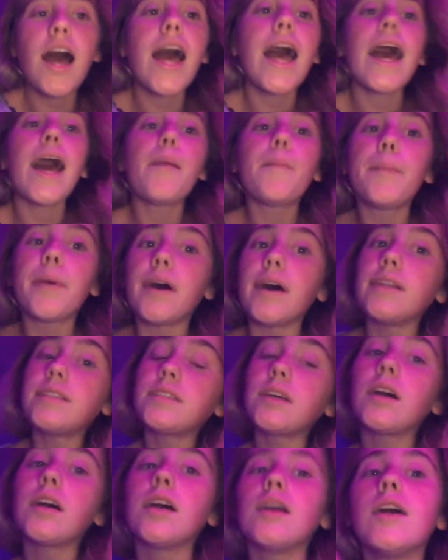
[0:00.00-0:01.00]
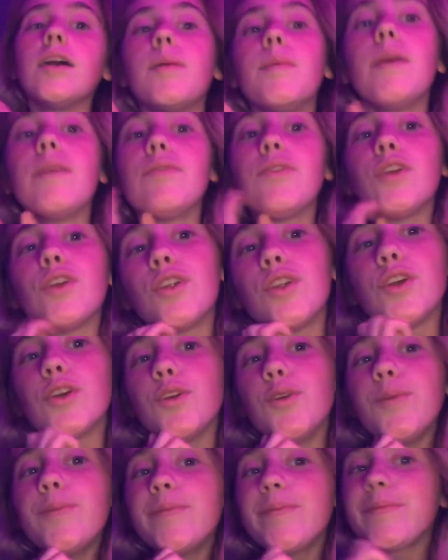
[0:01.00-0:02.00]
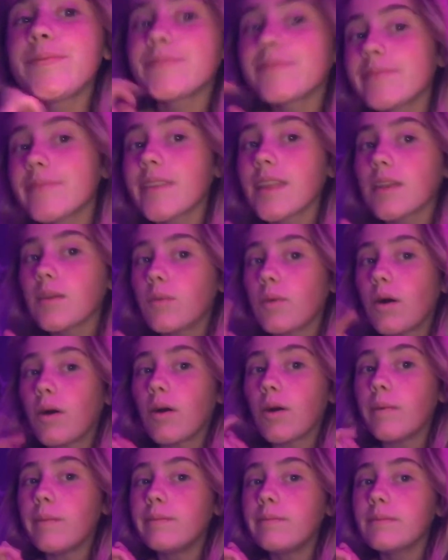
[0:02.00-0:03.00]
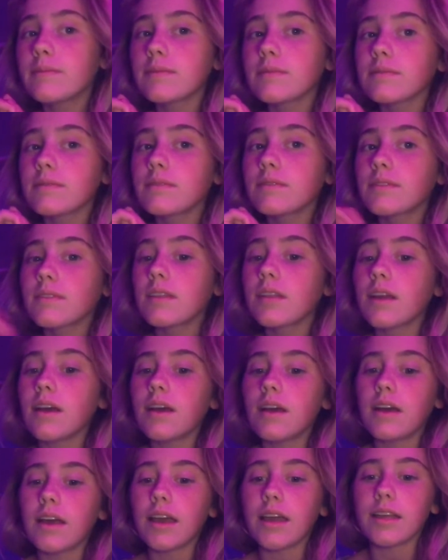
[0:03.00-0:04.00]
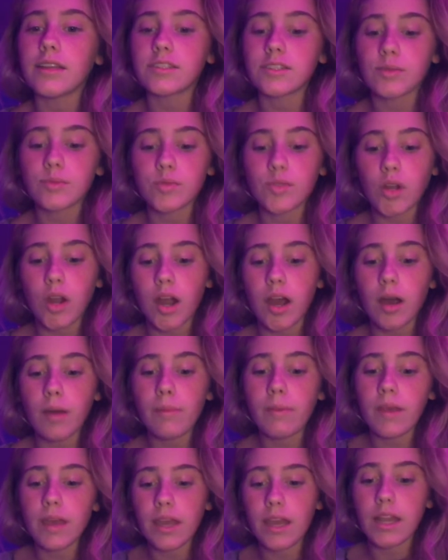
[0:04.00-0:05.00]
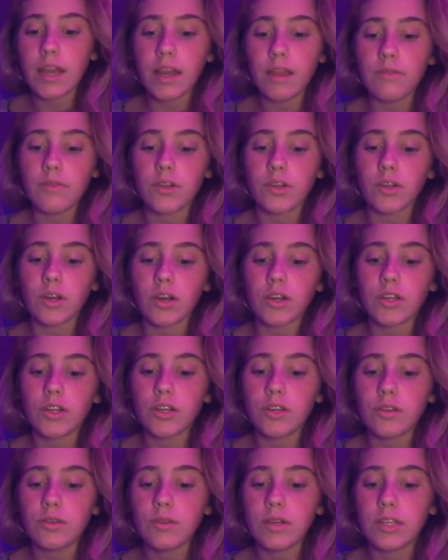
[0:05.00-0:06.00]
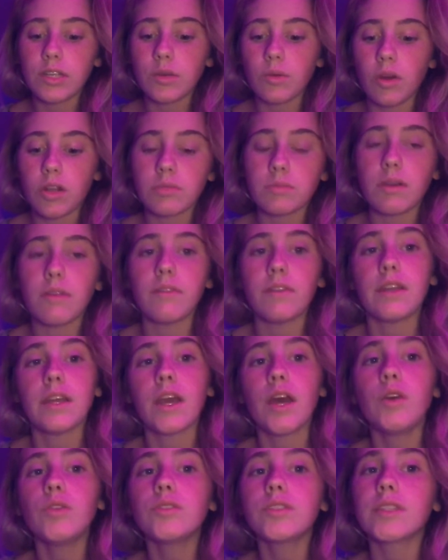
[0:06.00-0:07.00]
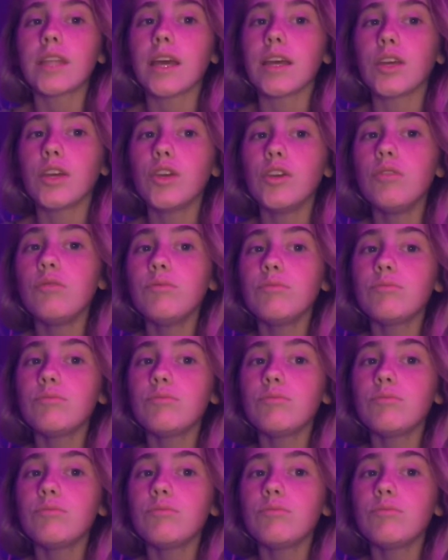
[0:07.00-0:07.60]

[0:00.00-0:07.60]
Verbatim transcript: But um, if you're new, welcome and subscribe. And if you're not new and you watch my videos, thank you.